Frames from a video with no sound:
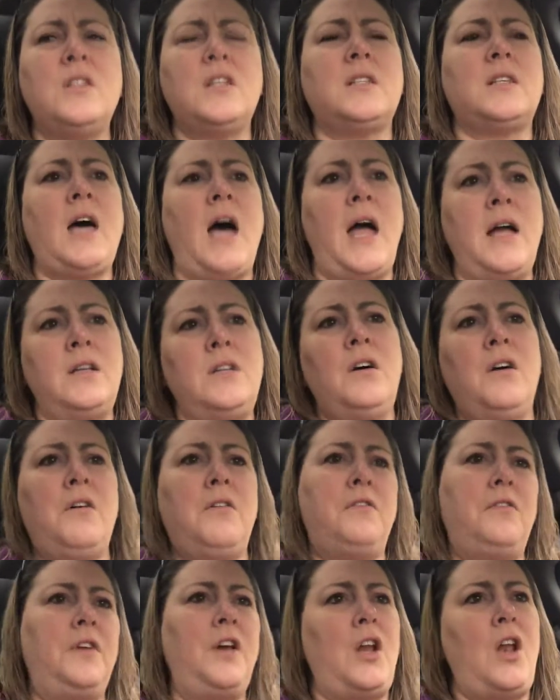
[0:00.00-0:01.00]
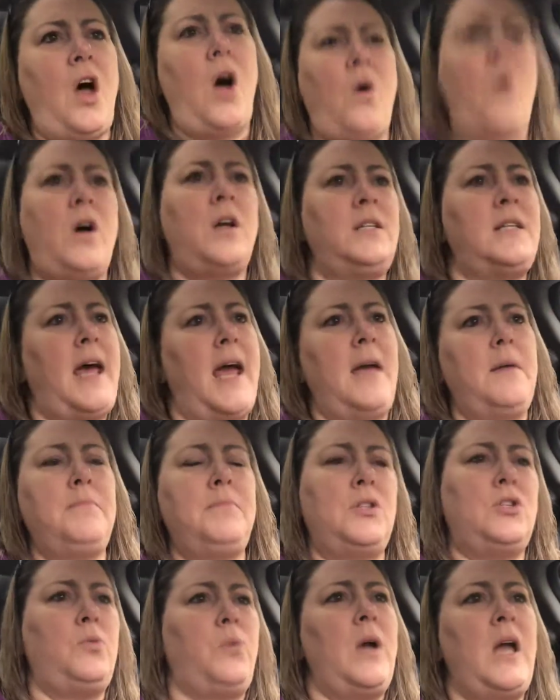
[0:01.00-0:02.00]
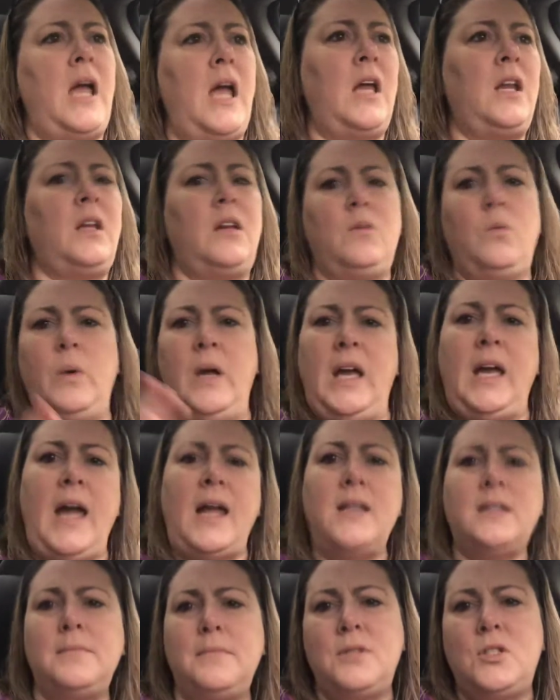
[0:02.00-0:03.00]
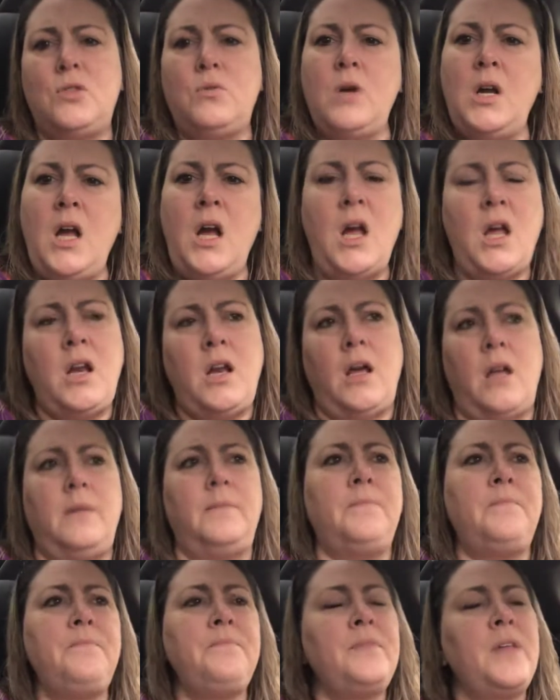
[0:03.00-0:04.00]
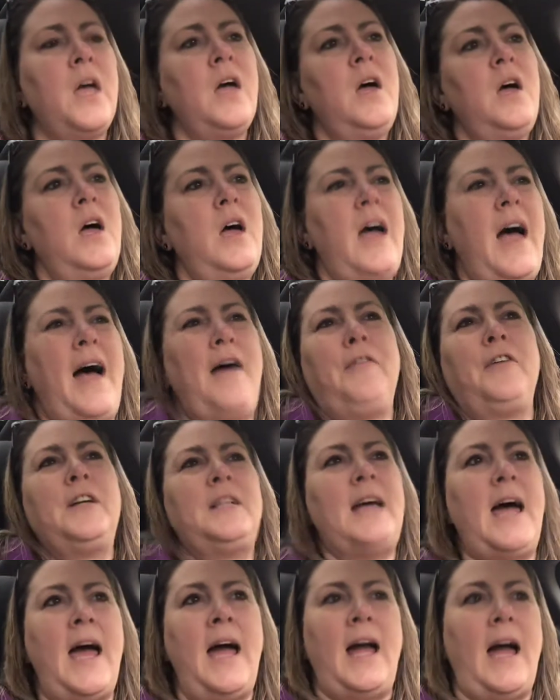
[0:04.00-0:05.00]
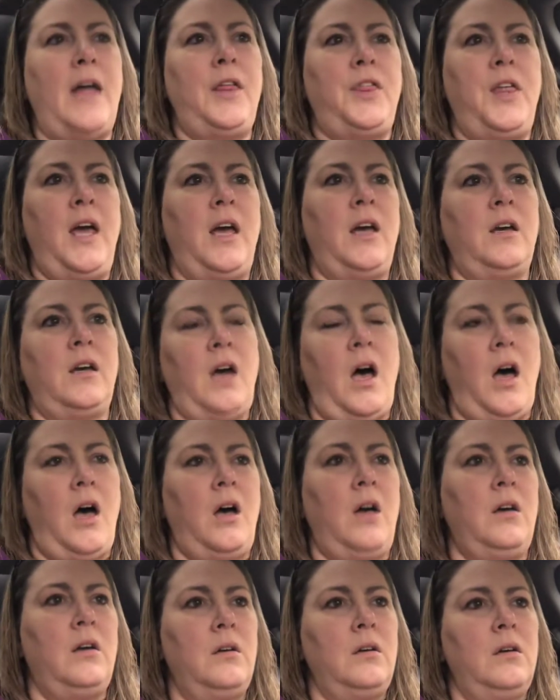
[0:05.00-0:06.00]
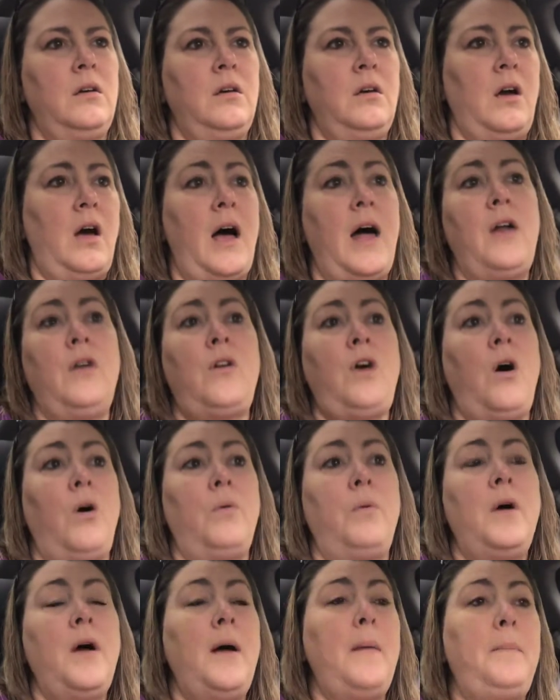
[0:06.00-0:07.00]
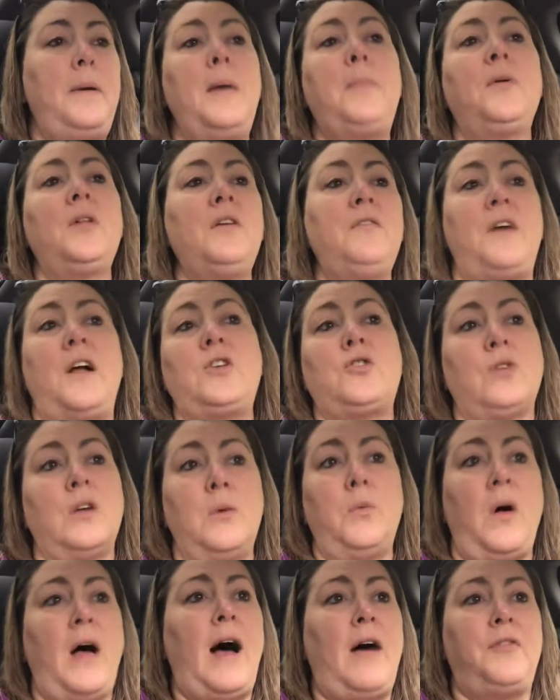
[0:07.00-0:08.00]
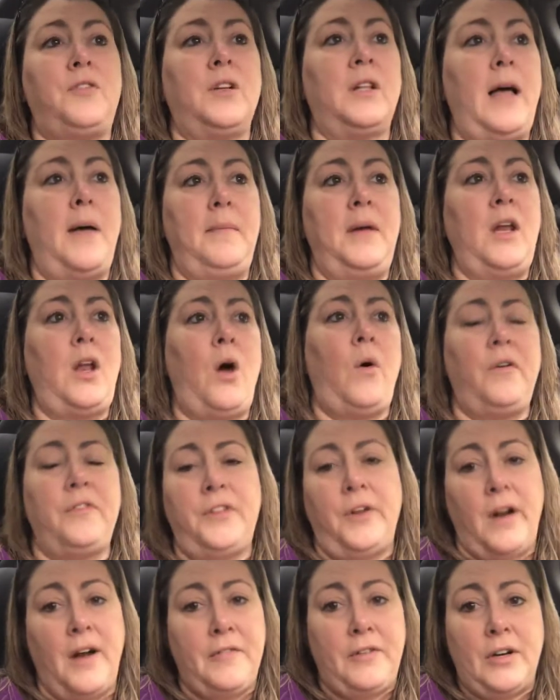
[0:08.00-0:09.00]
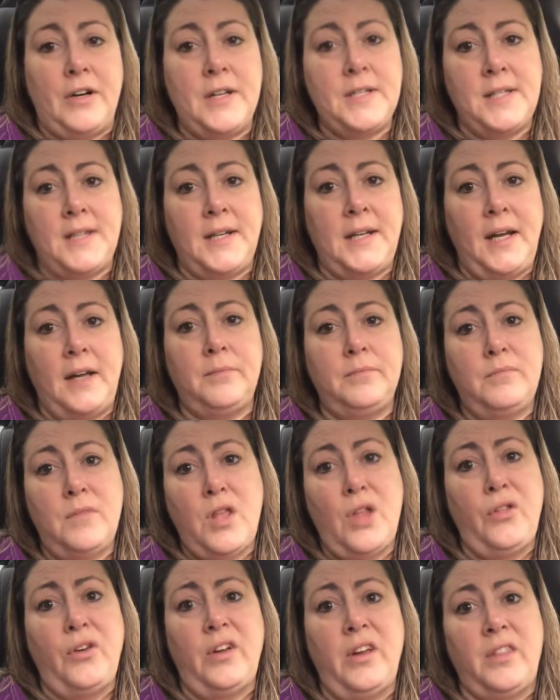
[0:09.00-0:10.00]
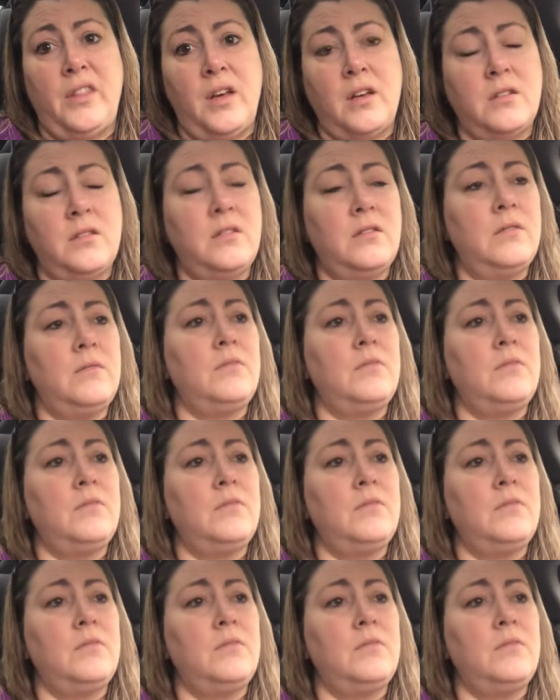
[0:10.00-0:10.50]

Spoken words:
It's kind of, you know, a day in between and a weekend in between, and every day I think, I don't know, people eventually will have to let me know if there ever is any that look at this.